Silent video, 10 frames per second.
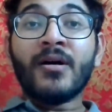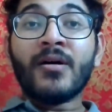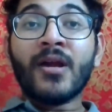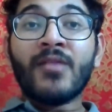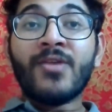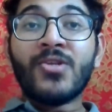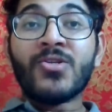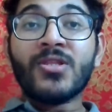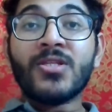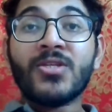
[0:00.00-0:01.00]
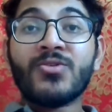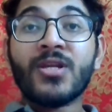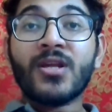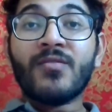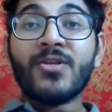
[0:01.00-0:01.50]
convention, the
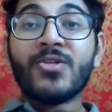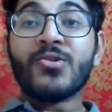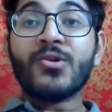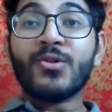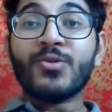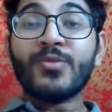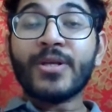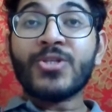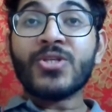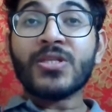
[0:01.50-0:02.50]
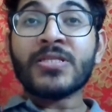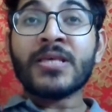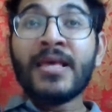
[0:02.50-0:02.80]
Genocide Convention also mentions